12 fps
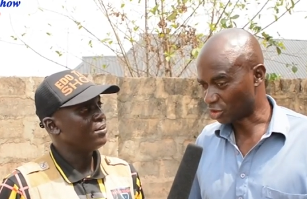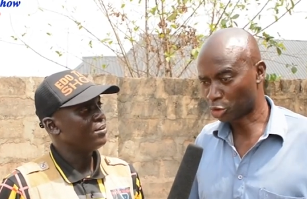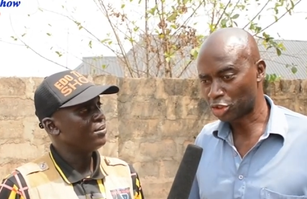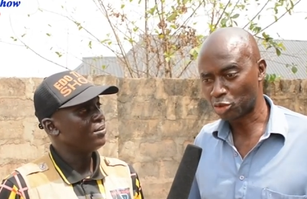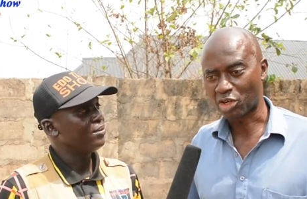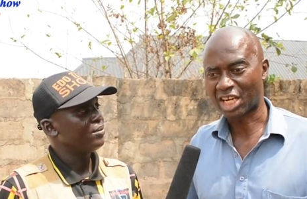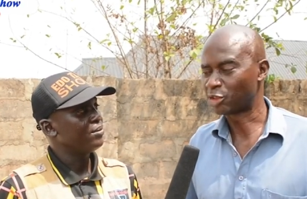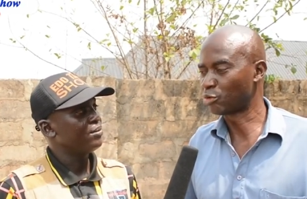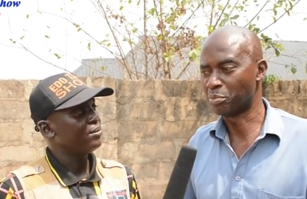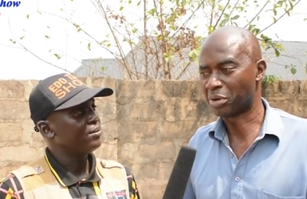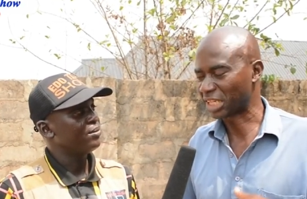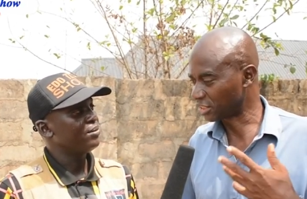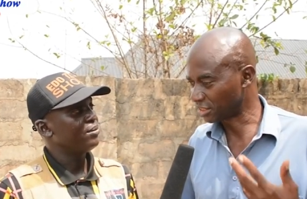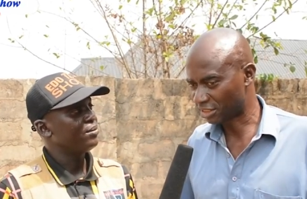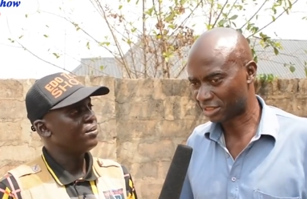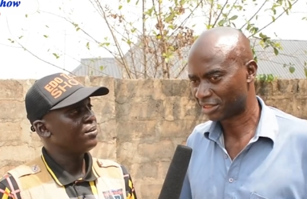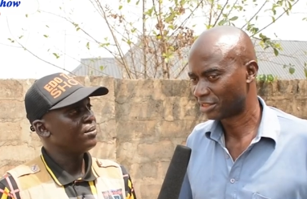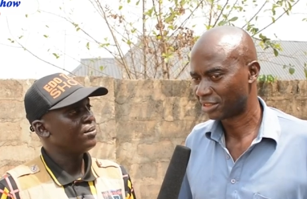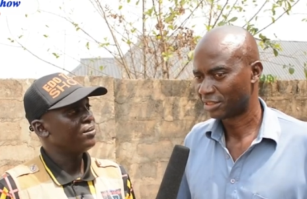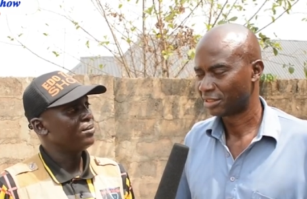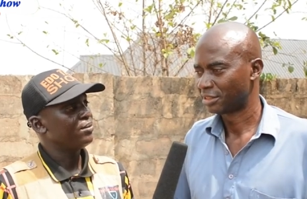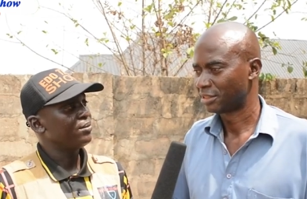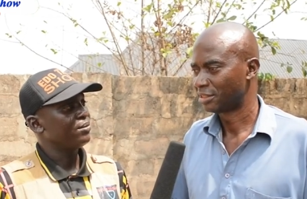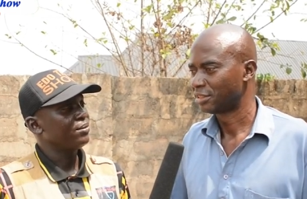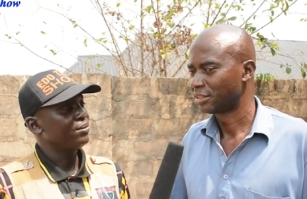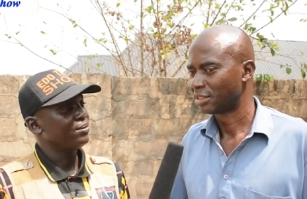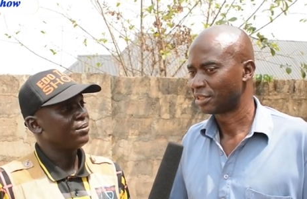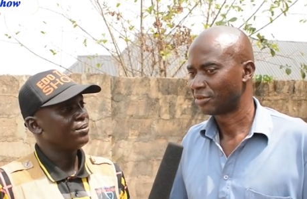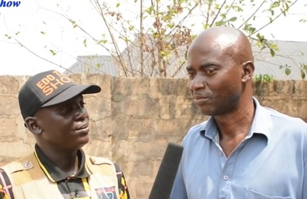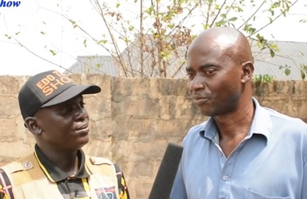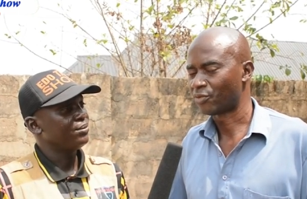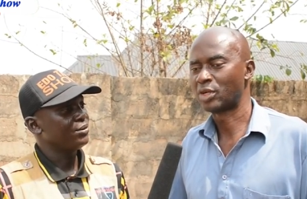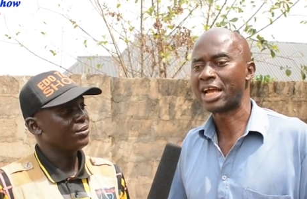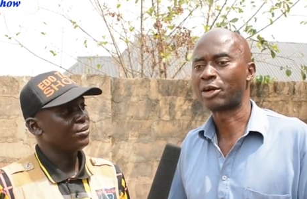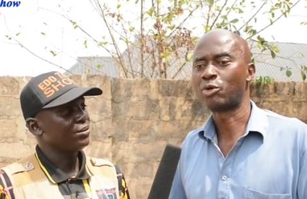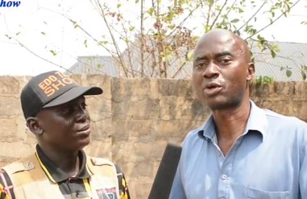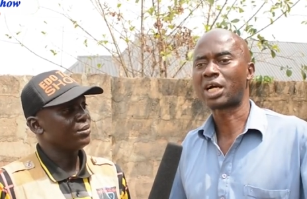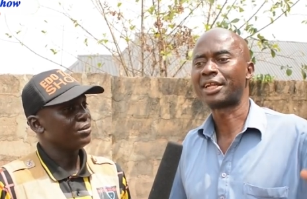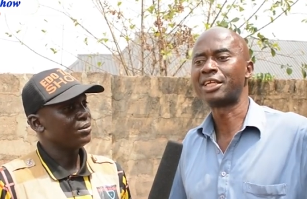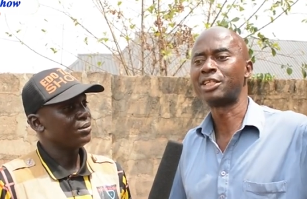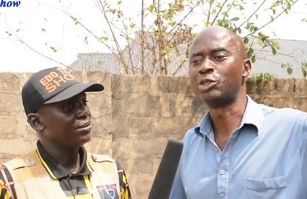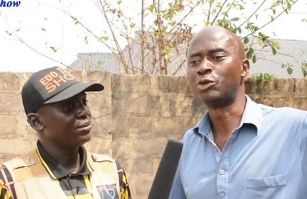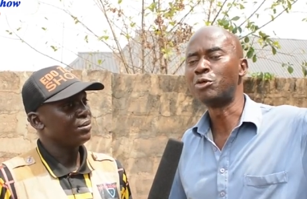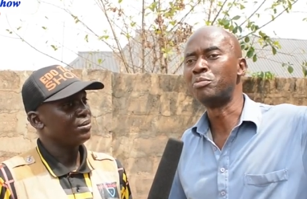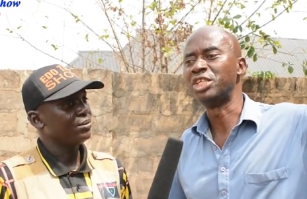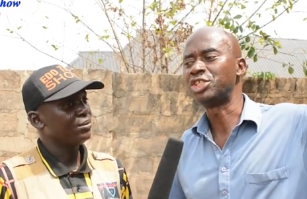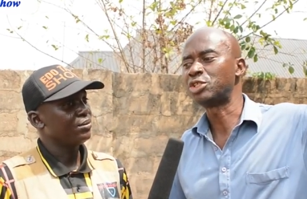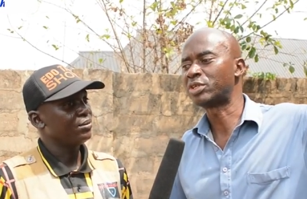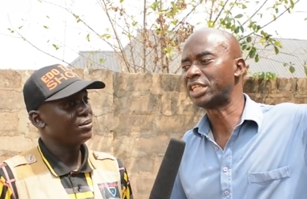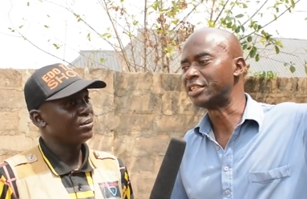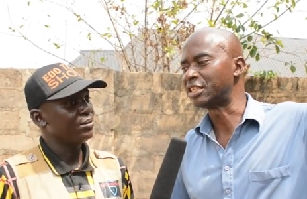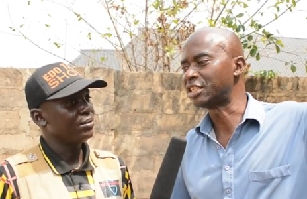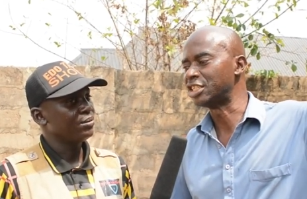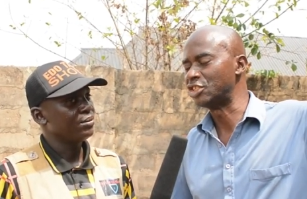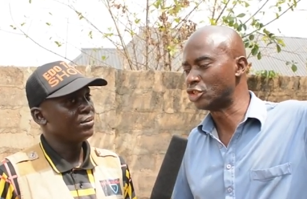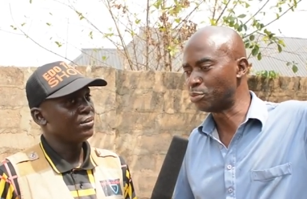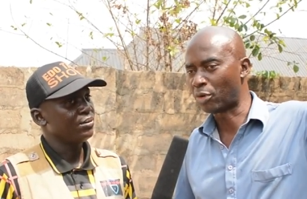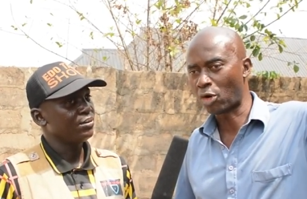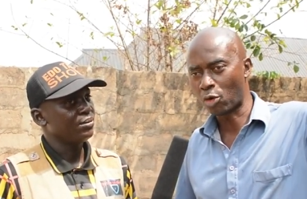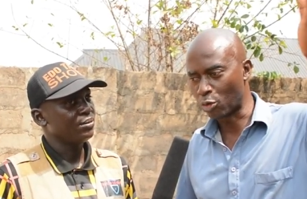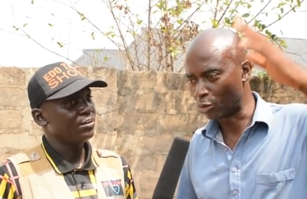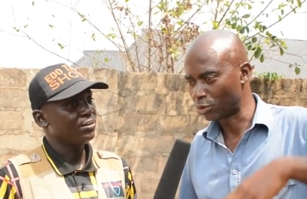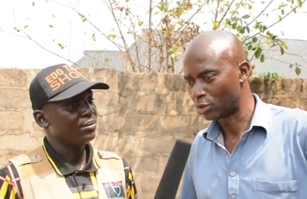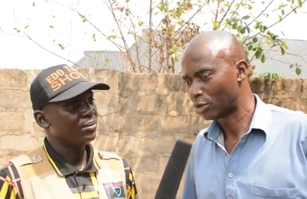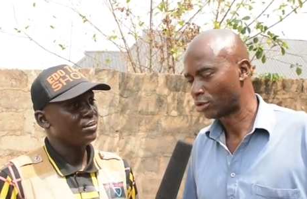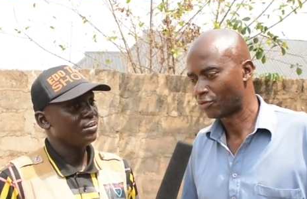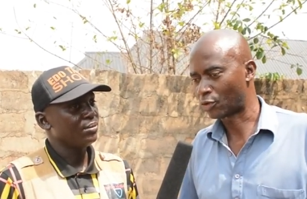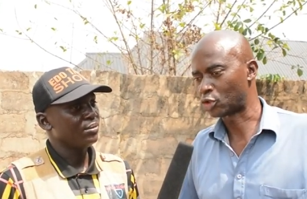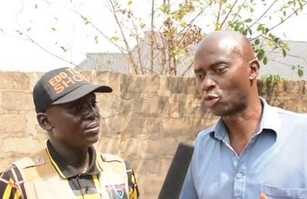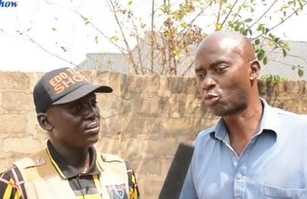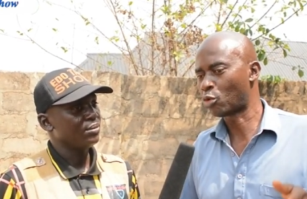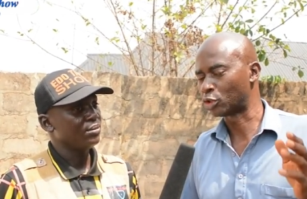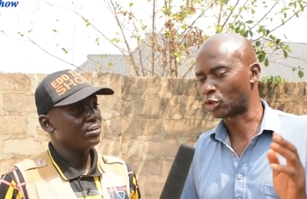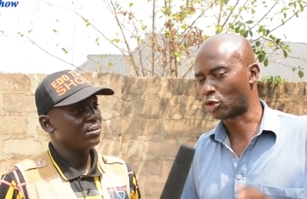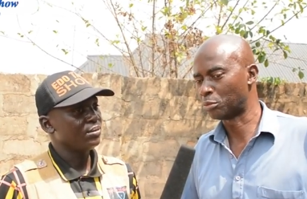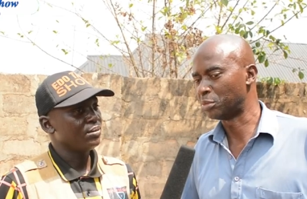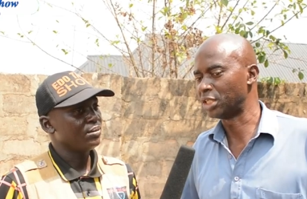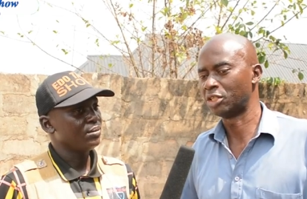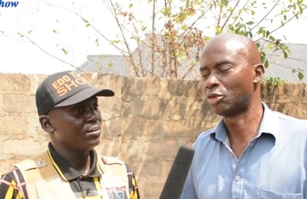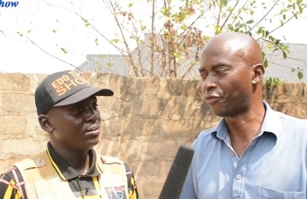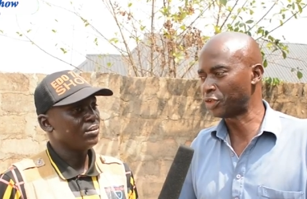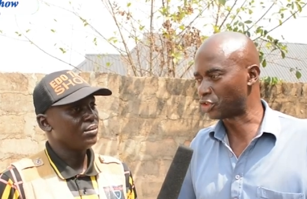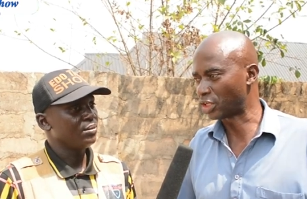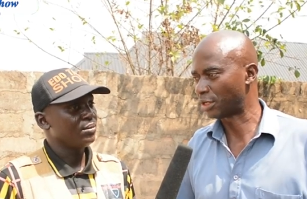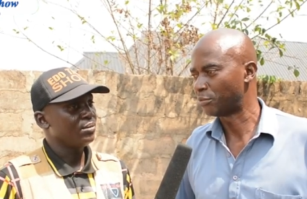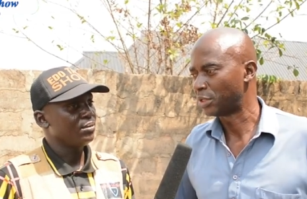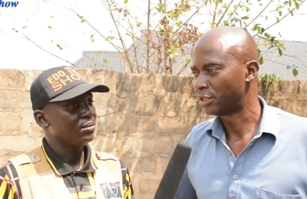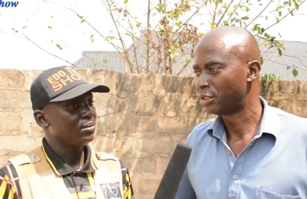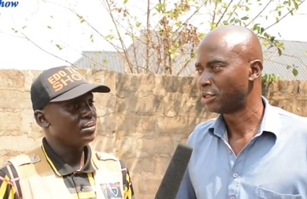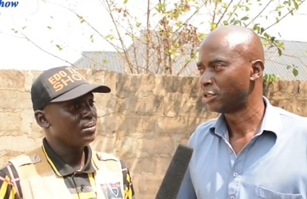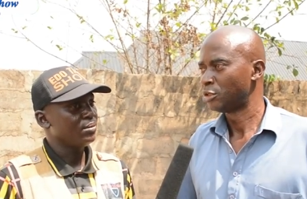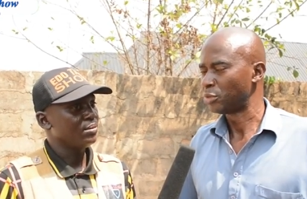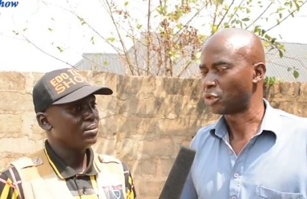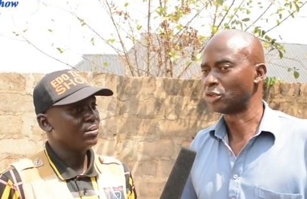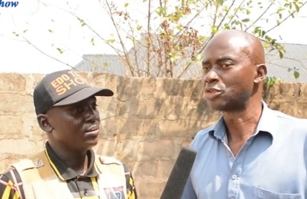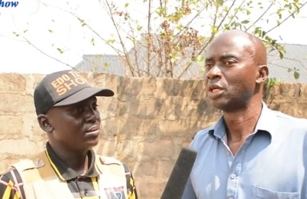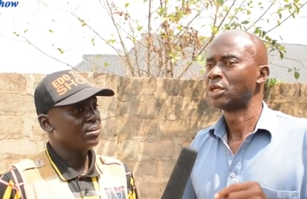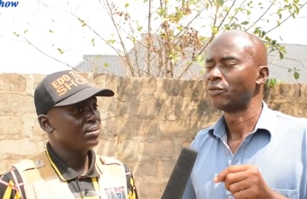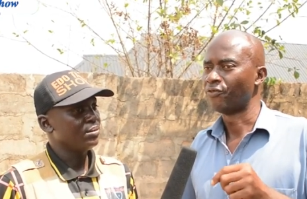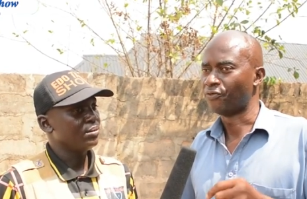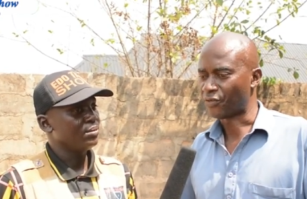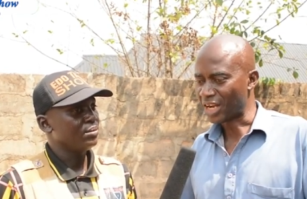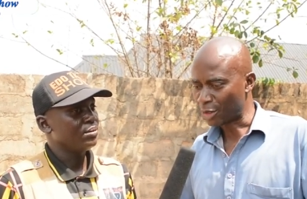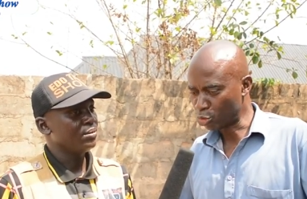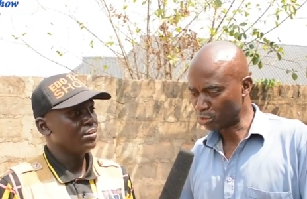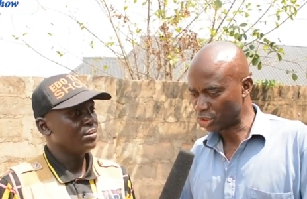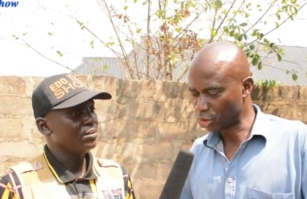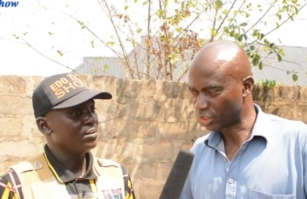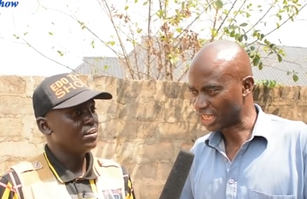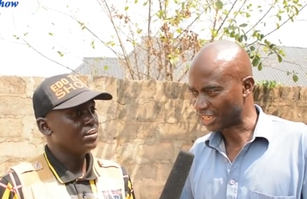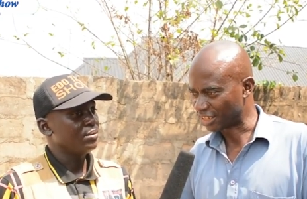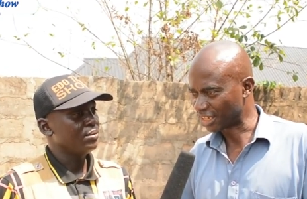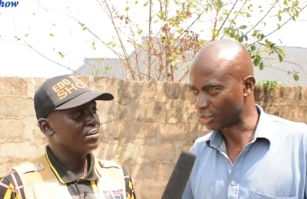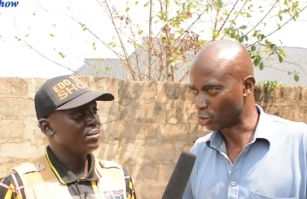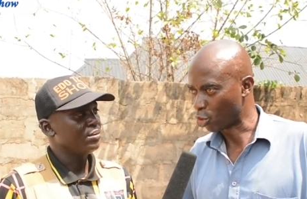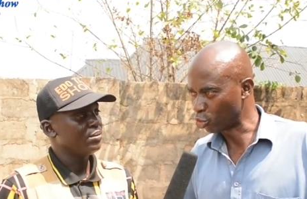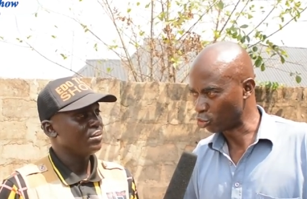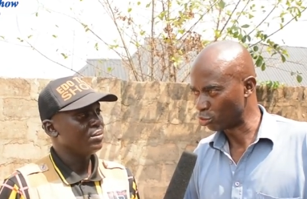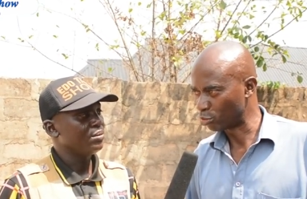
Speaker 1: nothing you can do about it. If you like, go carry the whole machine where they take the drill borehole for the whole world come, no fit driller. Because vacuum dey underground, hole